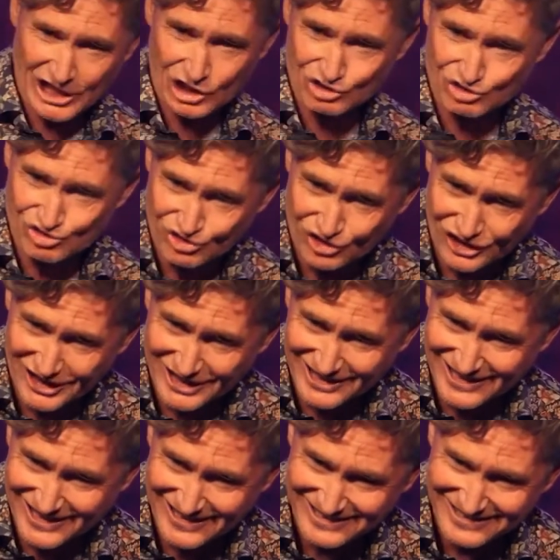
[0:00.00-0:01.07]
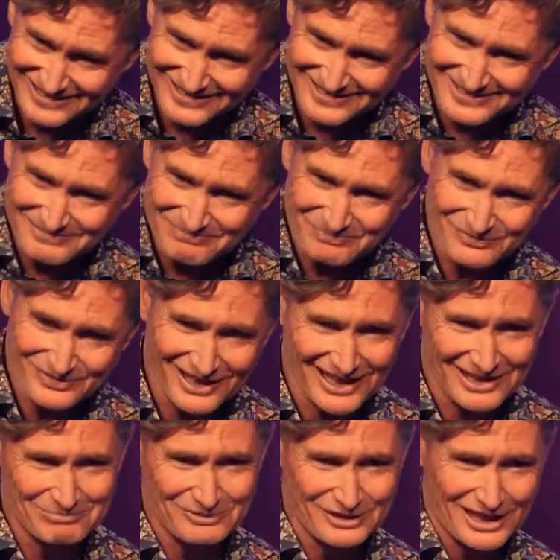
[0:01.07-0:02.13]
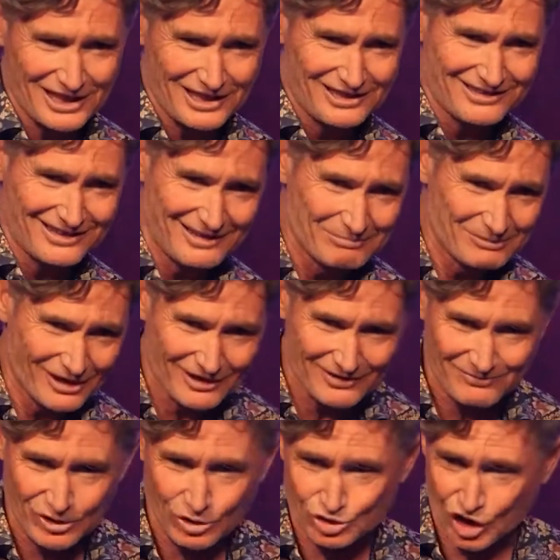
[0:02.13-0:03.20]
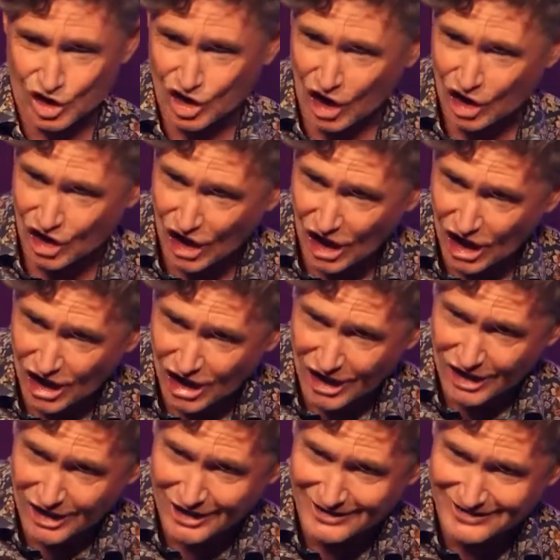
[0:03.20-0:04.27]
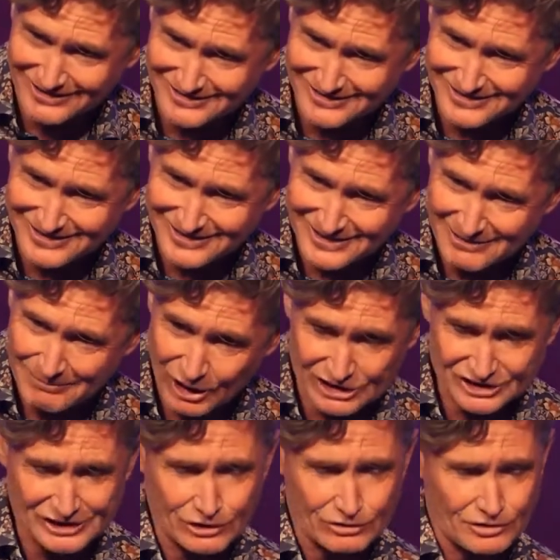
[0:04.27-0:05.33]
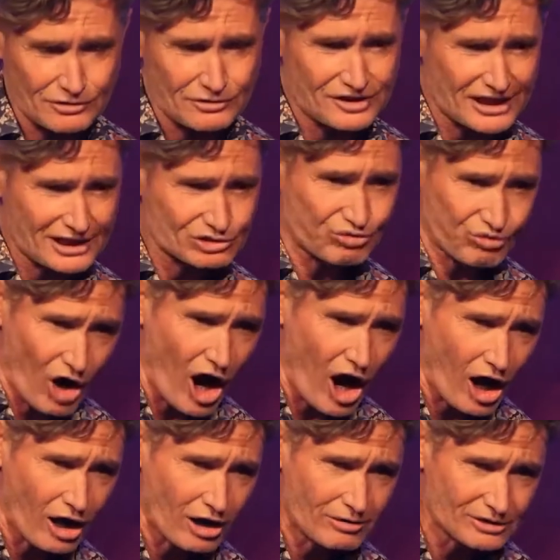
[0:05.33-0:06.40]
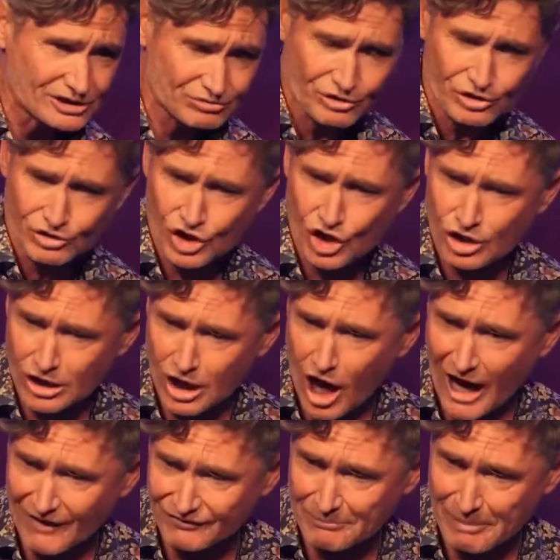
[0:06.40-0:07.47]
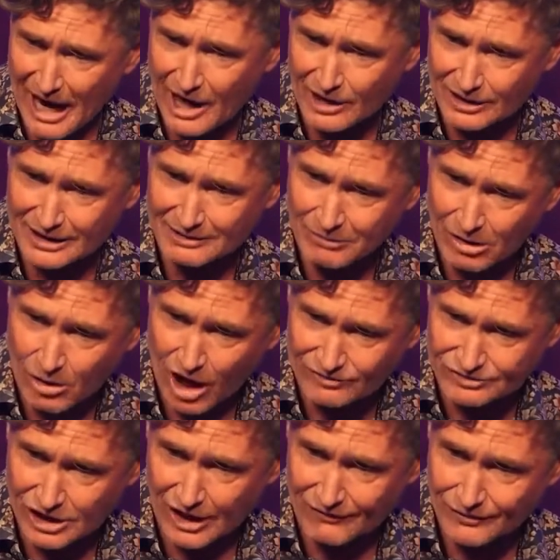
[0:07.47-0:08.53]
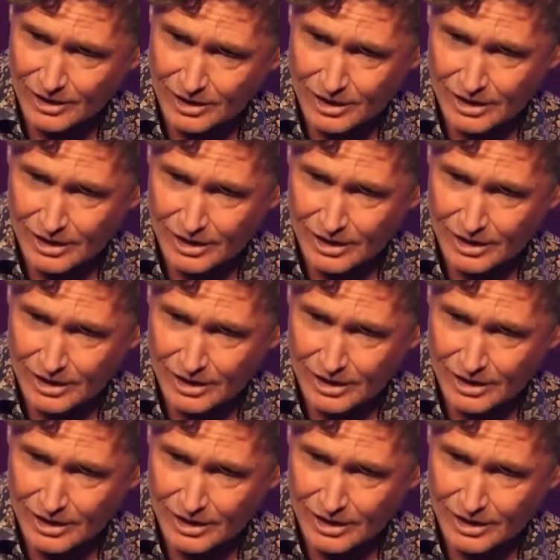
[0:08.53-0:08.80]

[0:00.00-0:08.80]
I don't drink, you know, I'm not hooked on cocaine, but I still do things wrong which ruin her life, apparently, my wife's life.